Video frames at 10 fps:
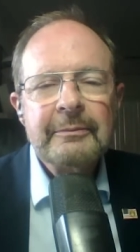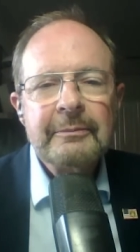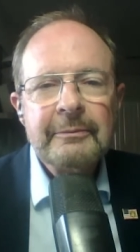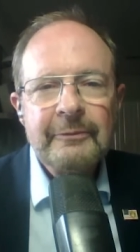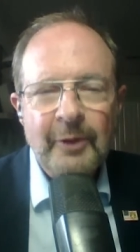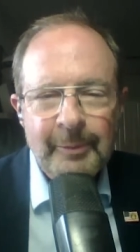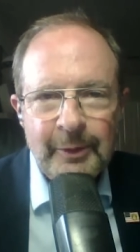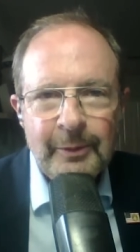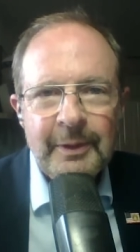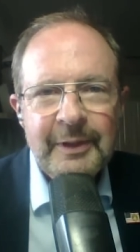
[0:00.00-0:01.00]
former
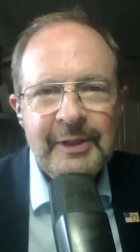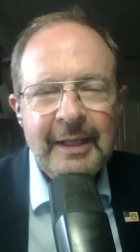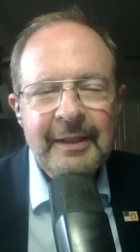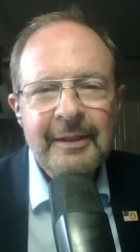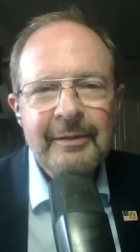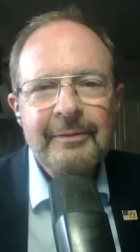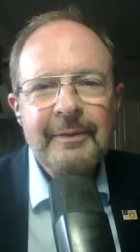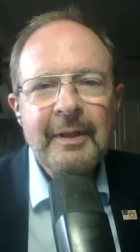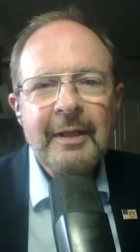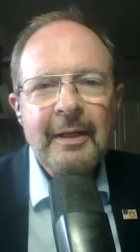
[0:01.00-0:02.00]
Google executive,
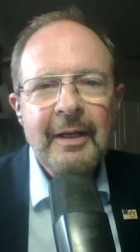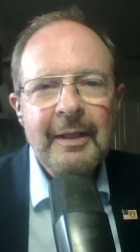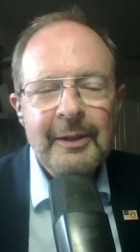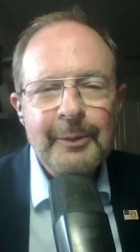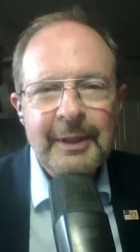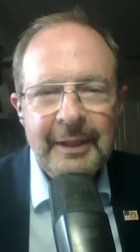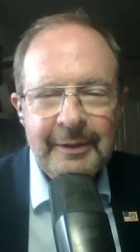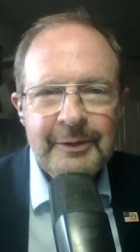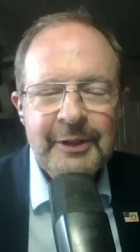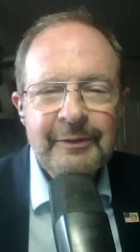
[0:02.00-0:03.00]
Hillary
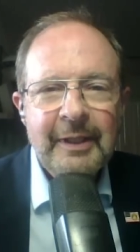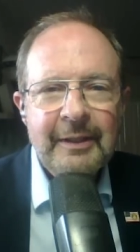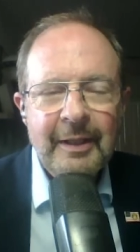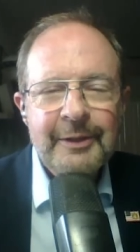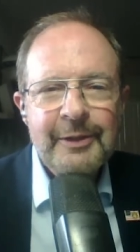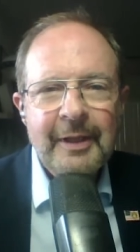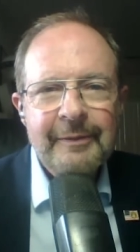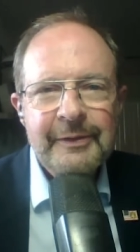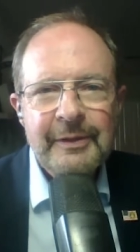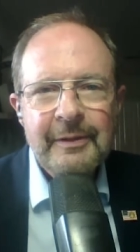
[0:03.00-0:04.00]
Clinton's chief technology officer,